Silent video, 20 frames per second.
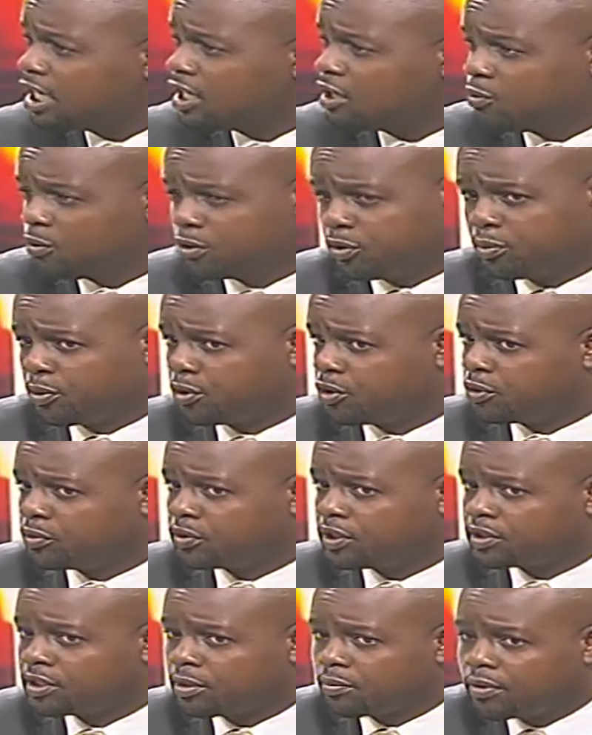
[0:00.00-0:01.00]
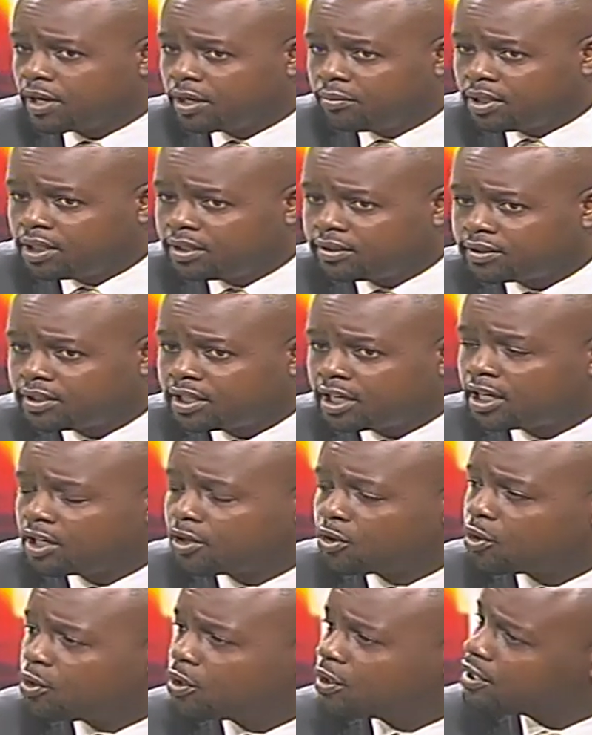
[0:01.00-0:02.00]
which produces a prime minister,
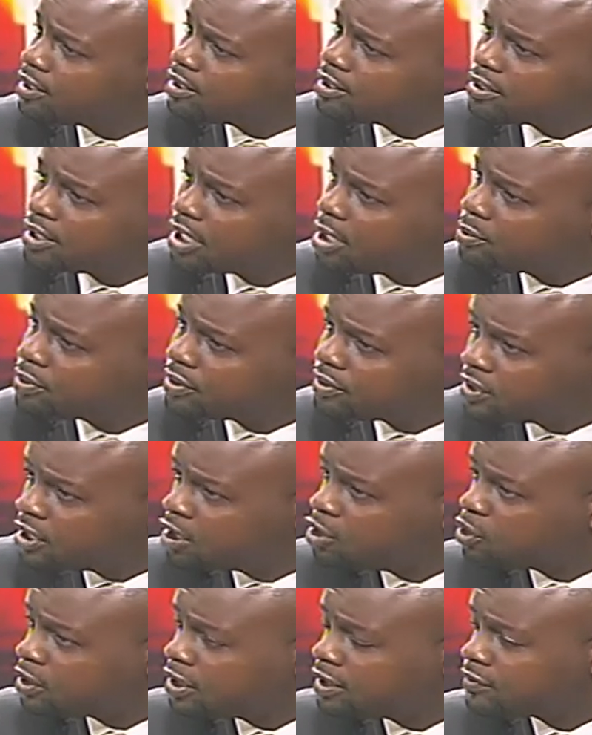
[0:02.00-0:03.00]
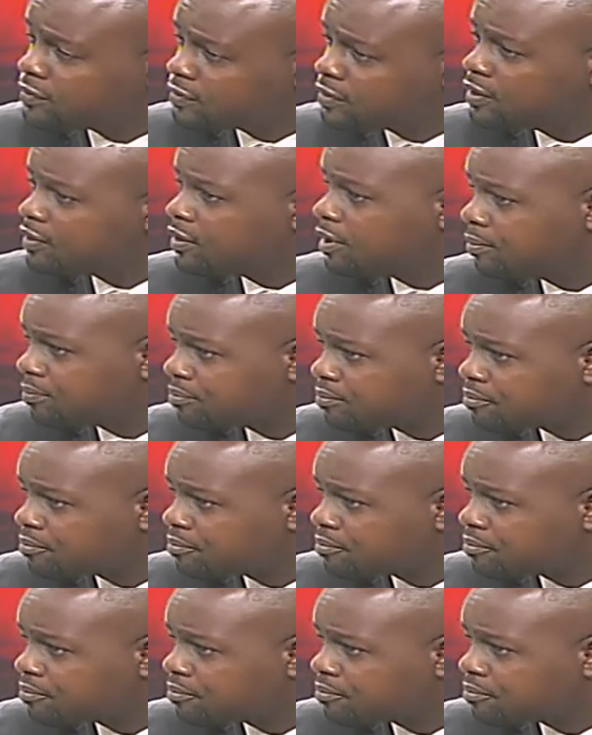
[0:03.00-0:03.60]
or a presidentialist system.